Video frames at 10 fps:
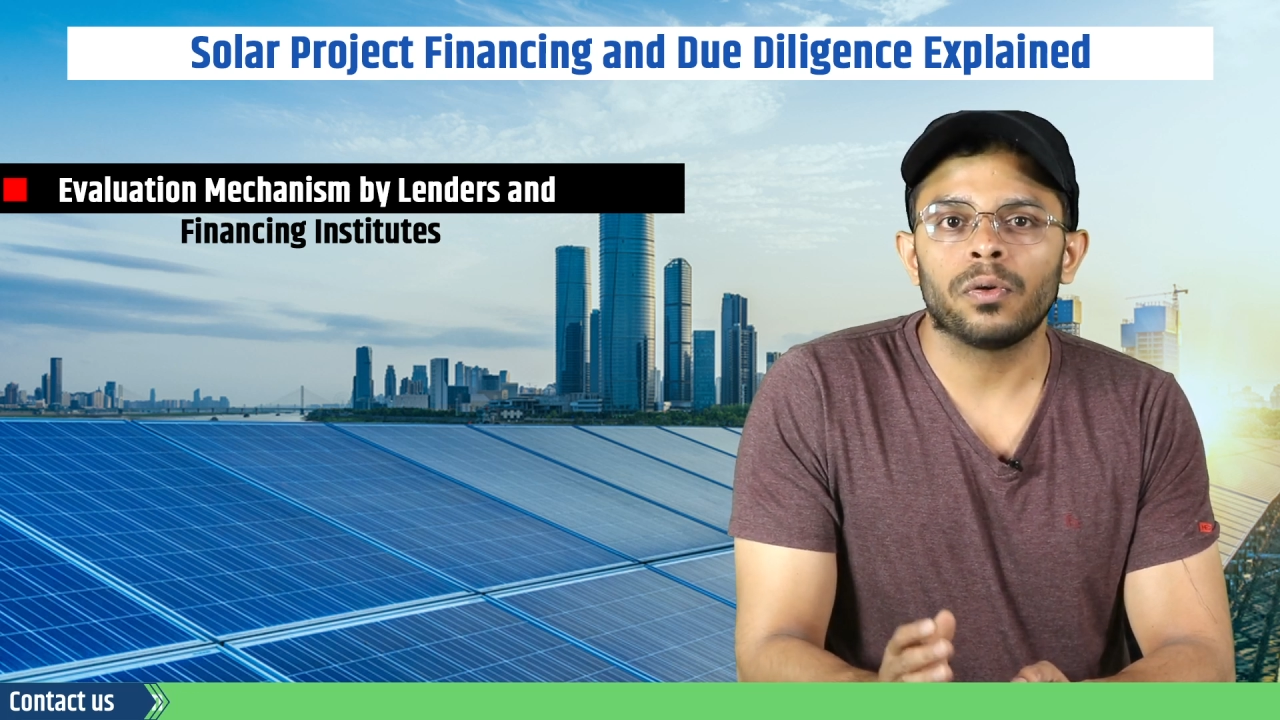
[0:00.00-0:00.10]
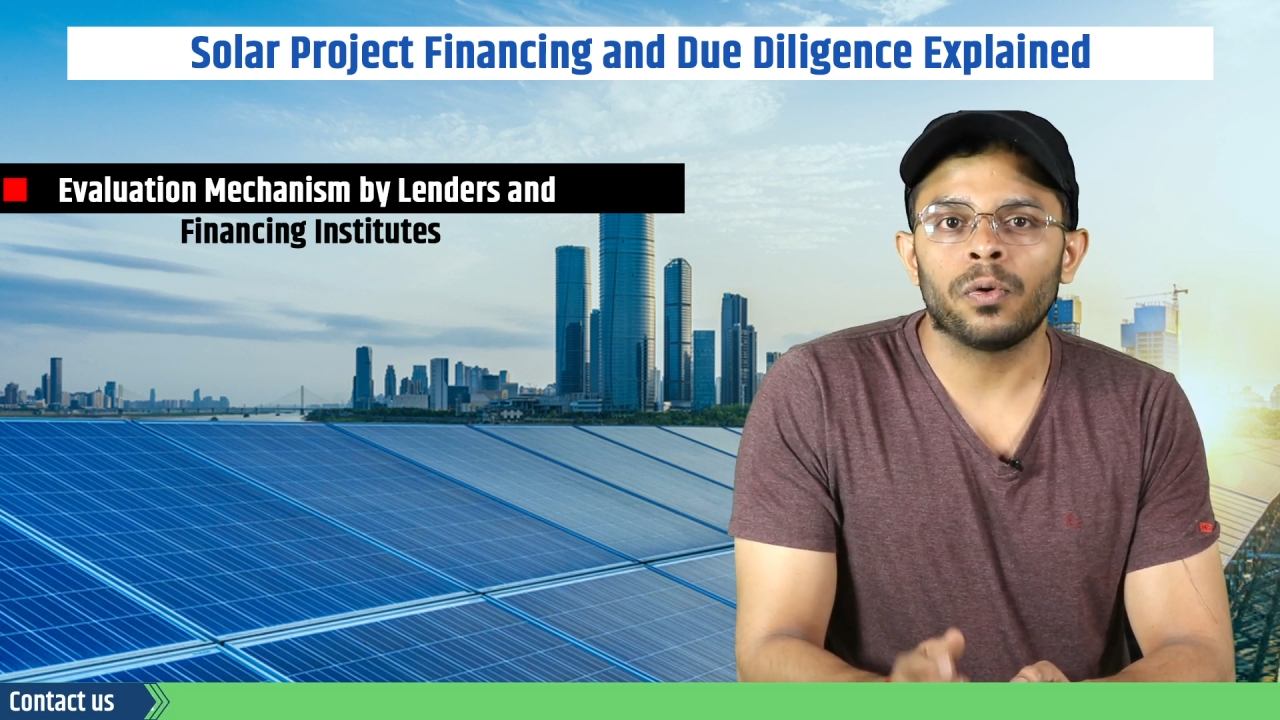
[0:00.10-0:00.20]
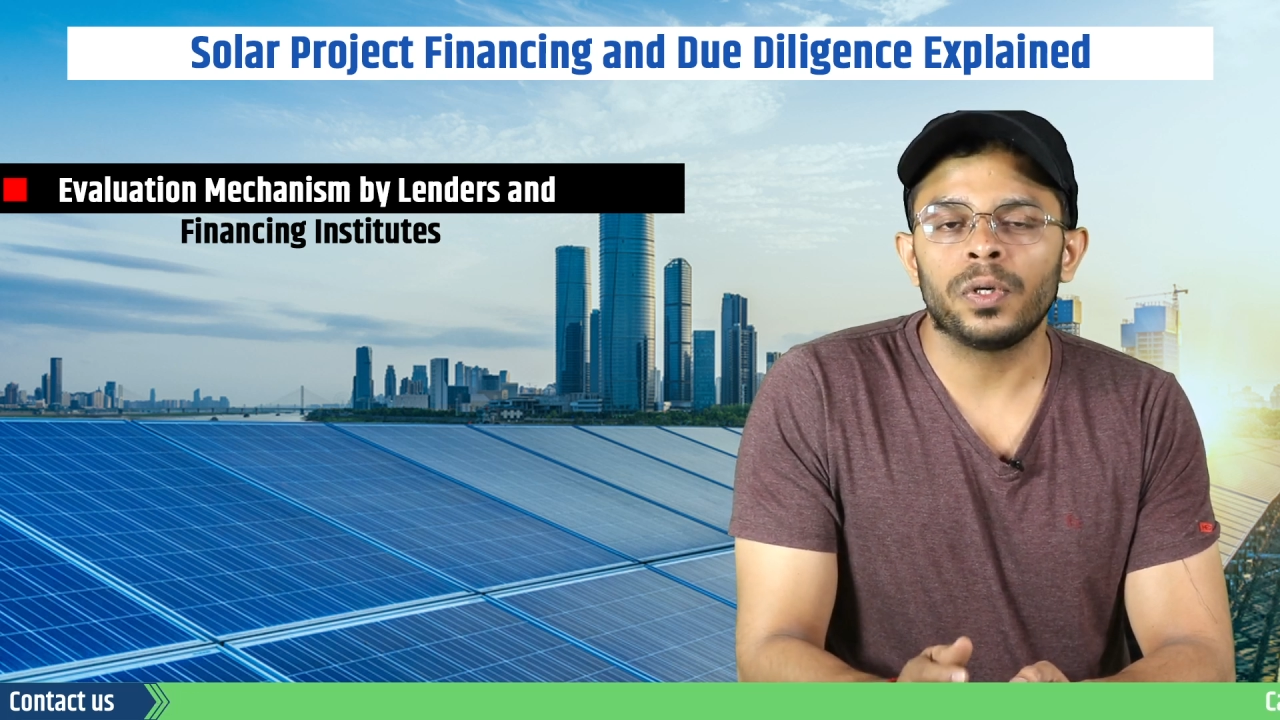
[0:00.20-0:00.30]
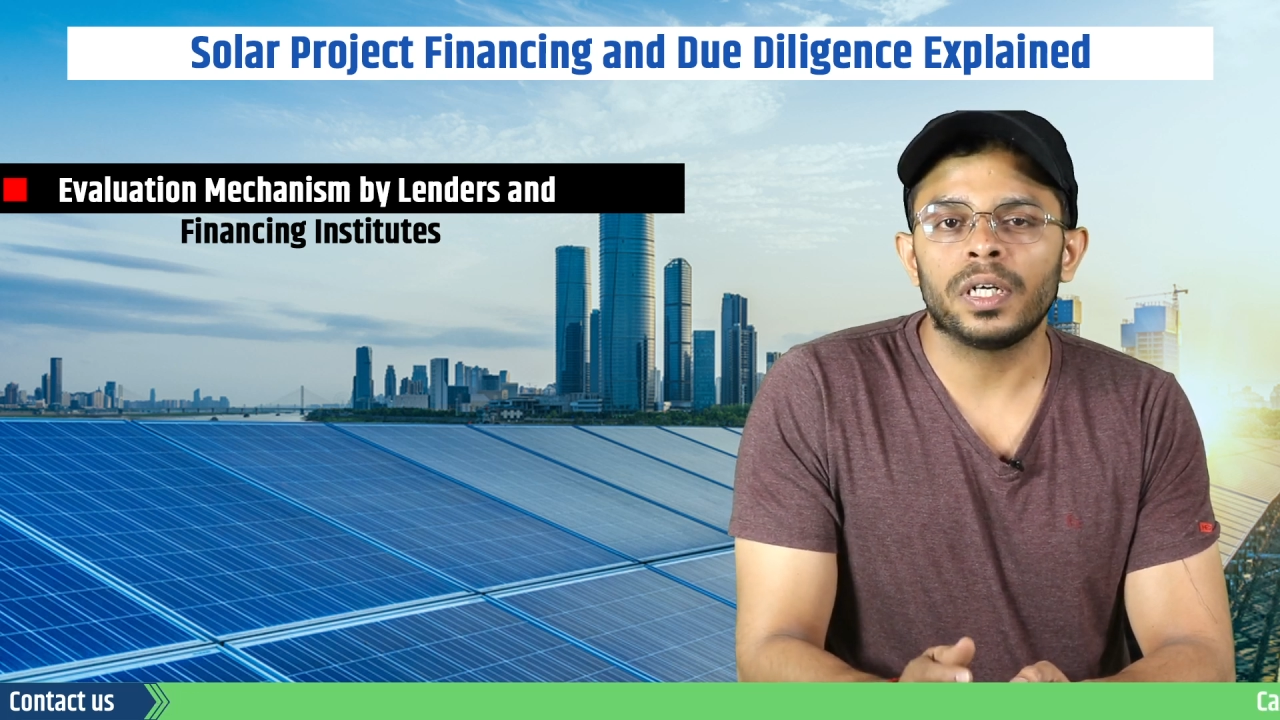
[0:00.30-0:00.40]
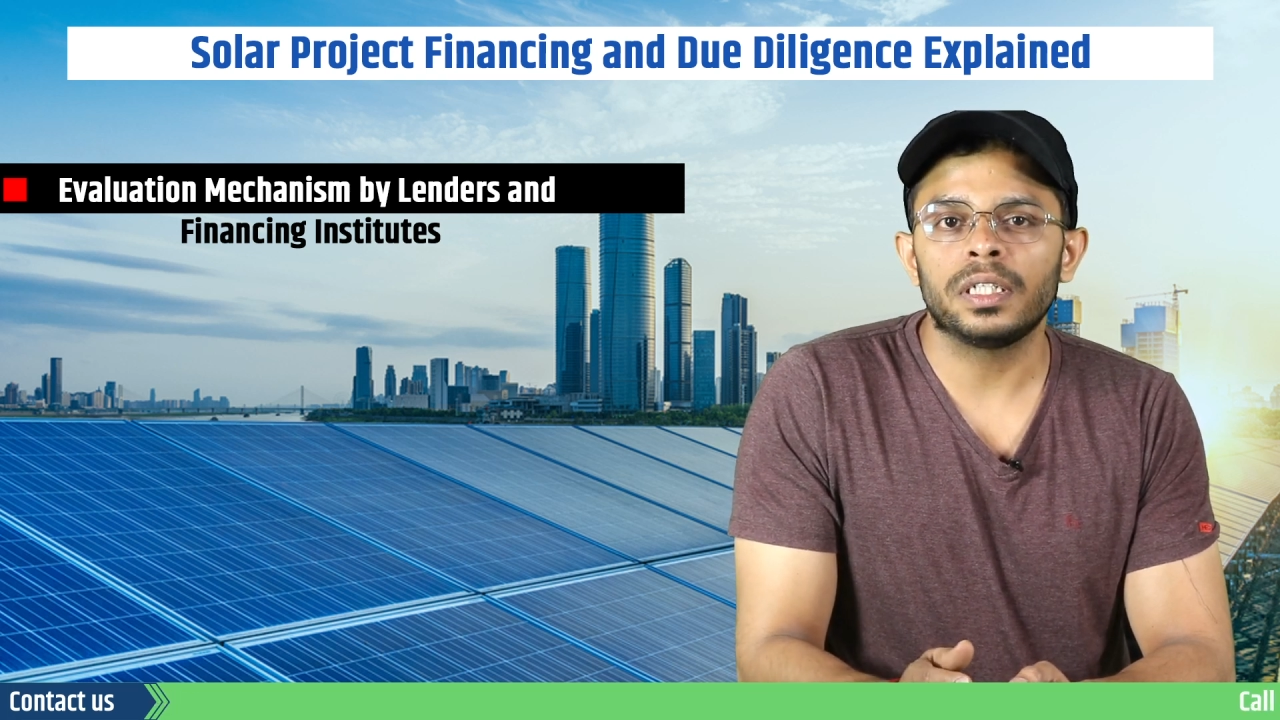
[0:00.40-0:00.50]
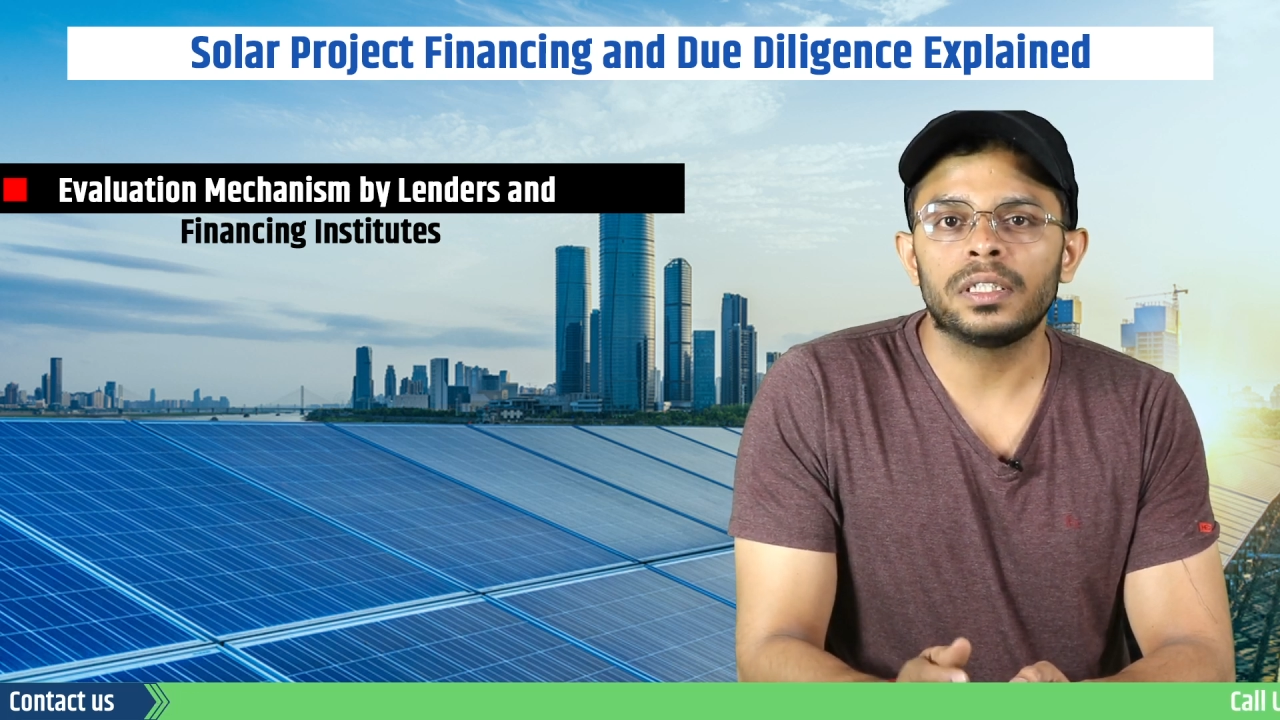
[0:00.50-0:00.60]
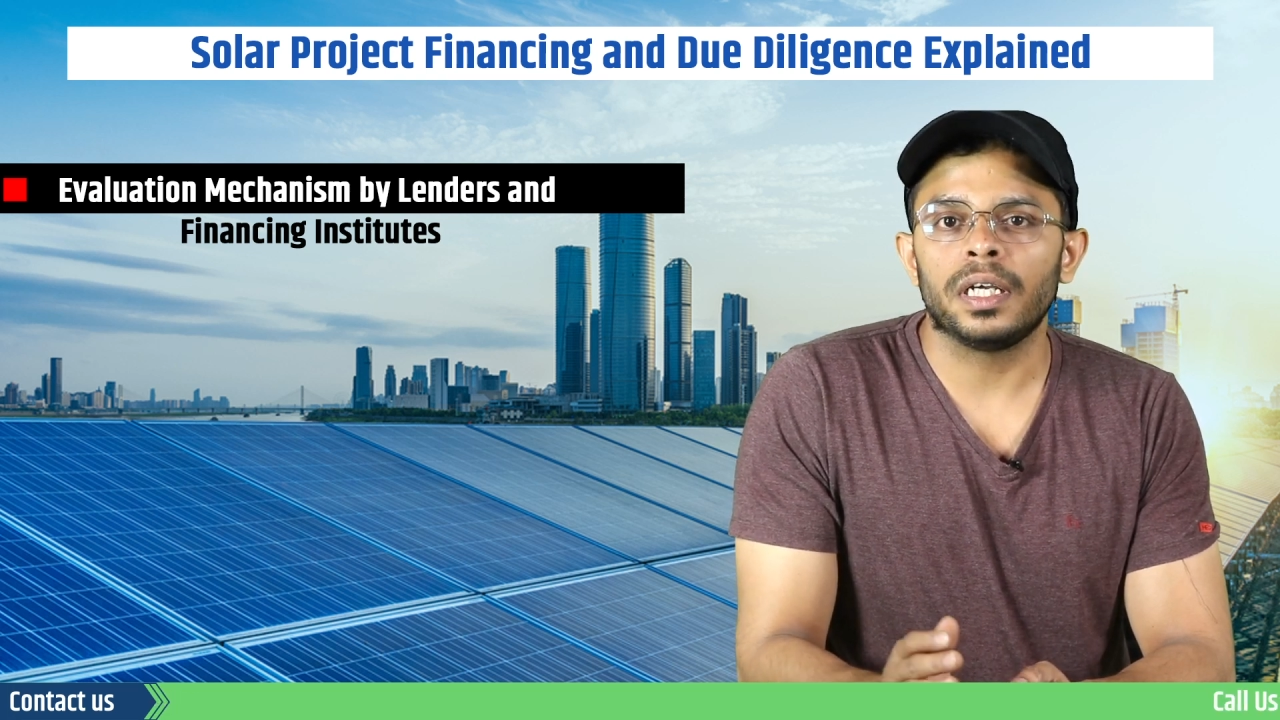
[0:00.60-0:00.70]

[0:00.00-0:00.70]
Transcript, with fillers: owners,